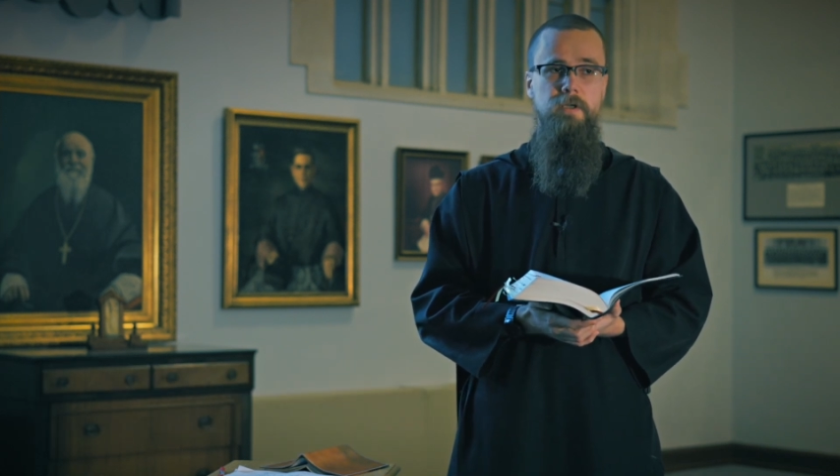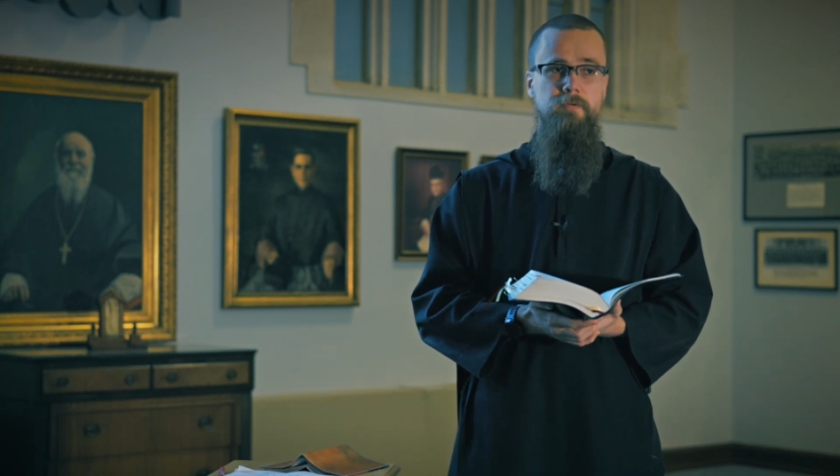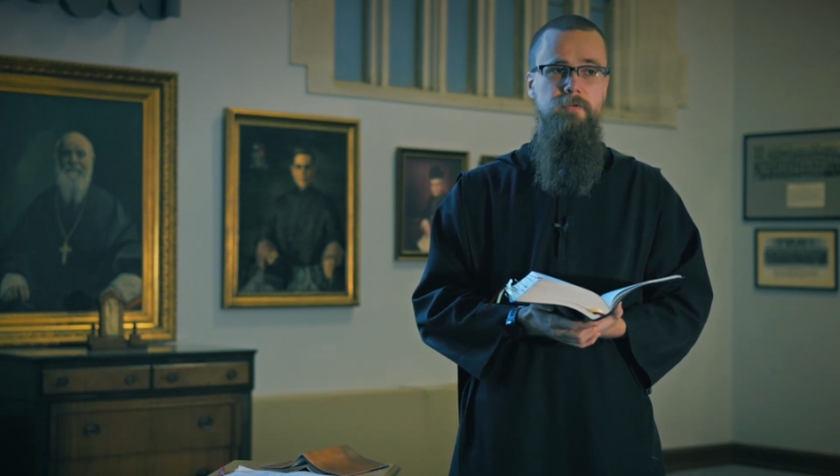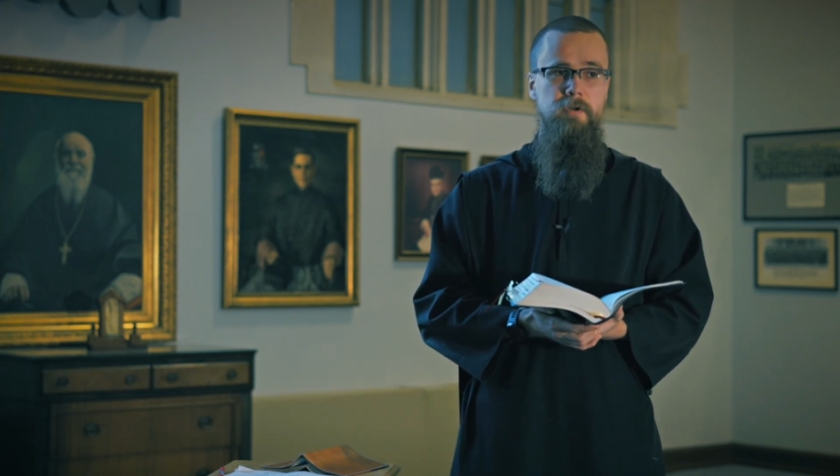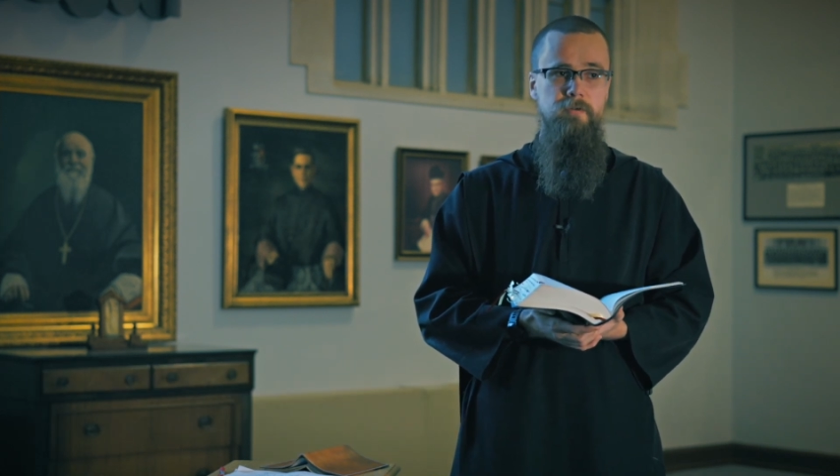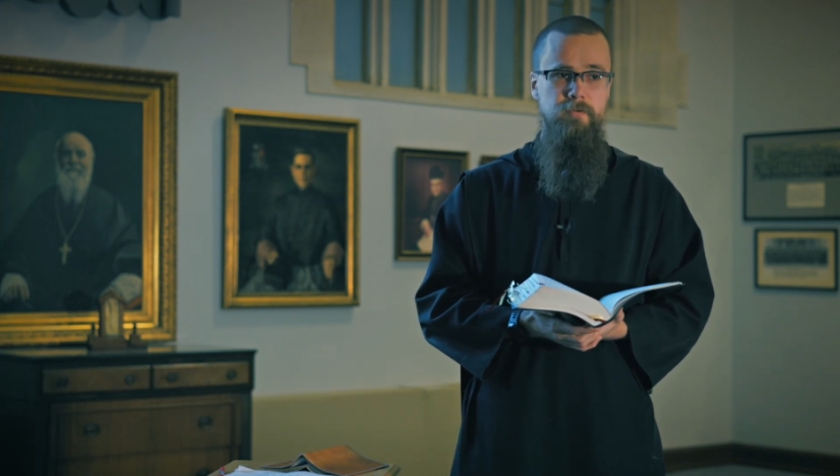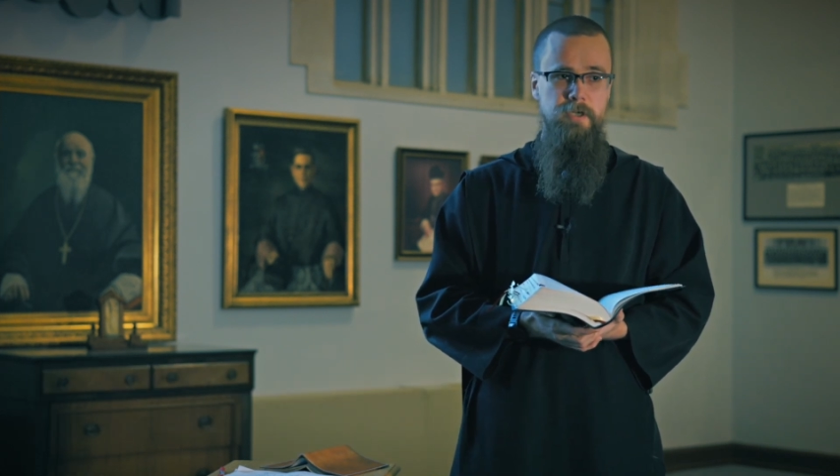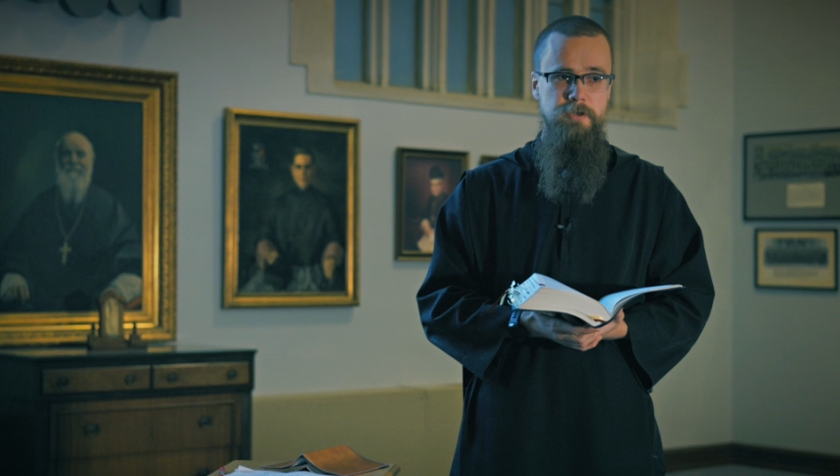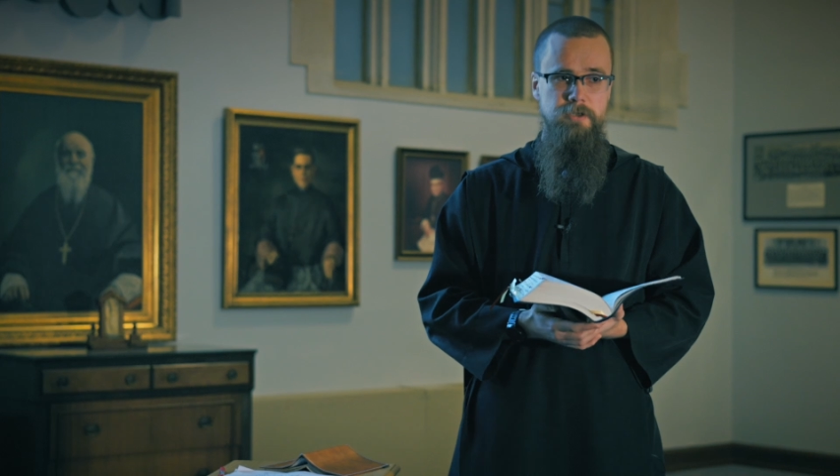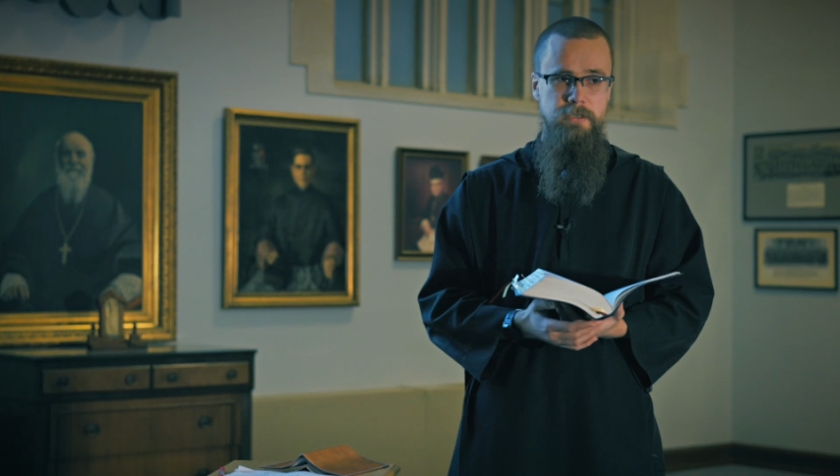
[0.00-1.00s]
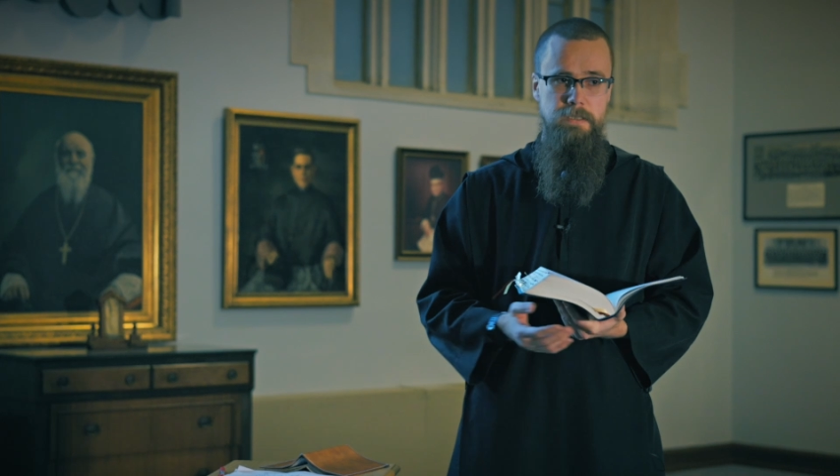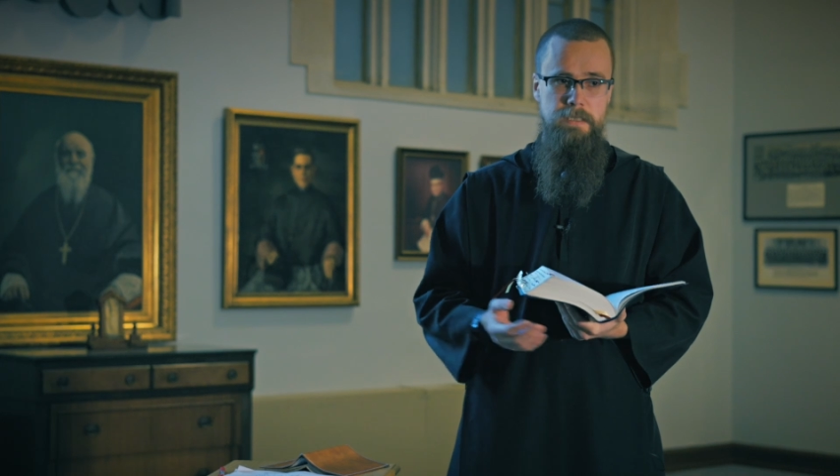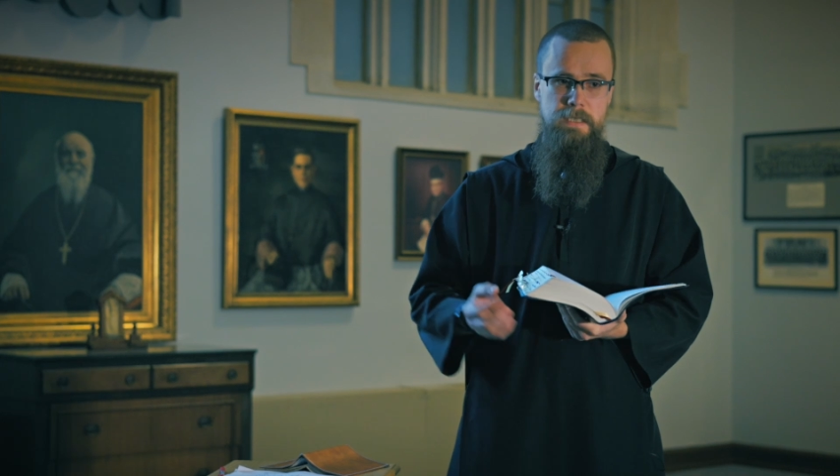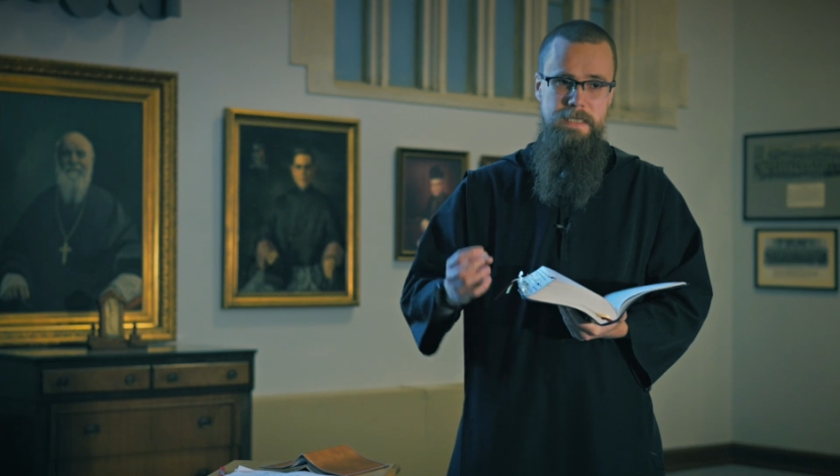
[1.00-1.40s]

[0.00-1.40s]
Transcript: of salvation